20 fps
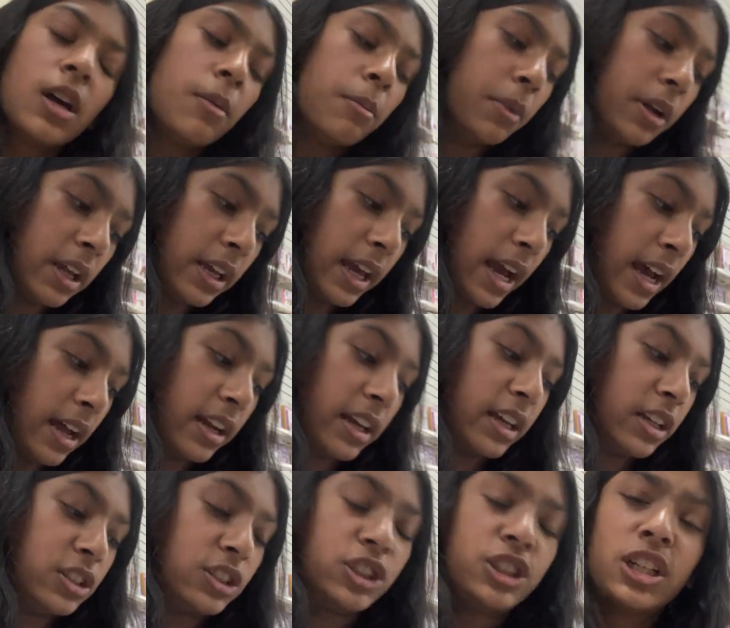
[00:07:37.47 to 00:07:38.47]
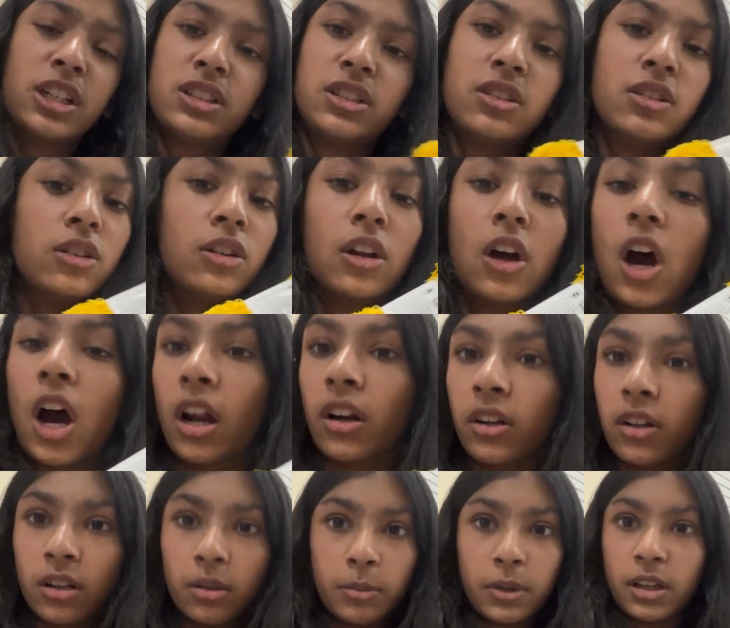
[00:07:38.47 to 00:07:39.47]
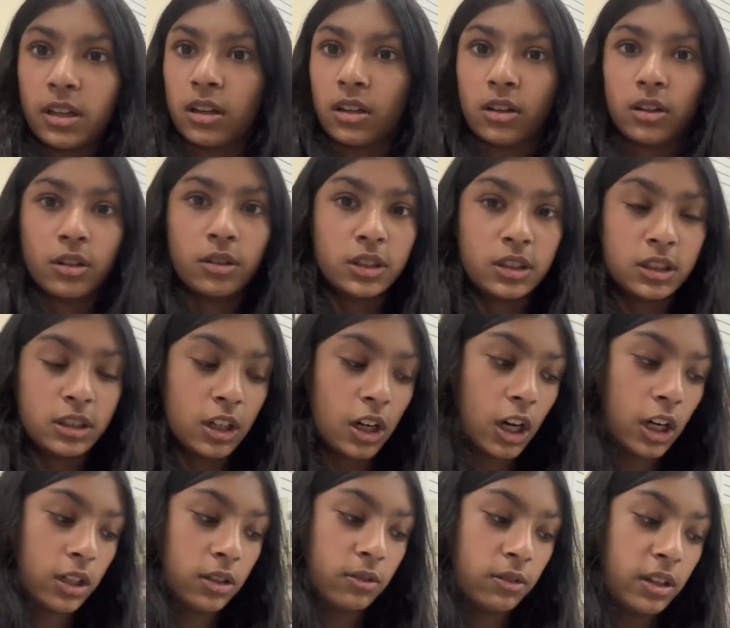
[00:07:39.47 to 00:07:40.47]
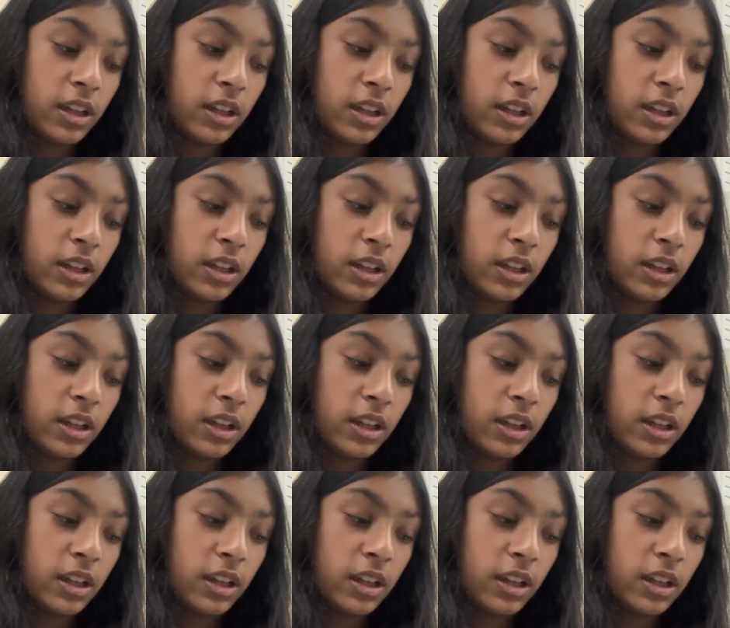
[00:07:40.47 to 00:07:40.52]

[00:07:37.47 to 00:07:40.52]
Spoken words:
but again, it's just not going to be a good start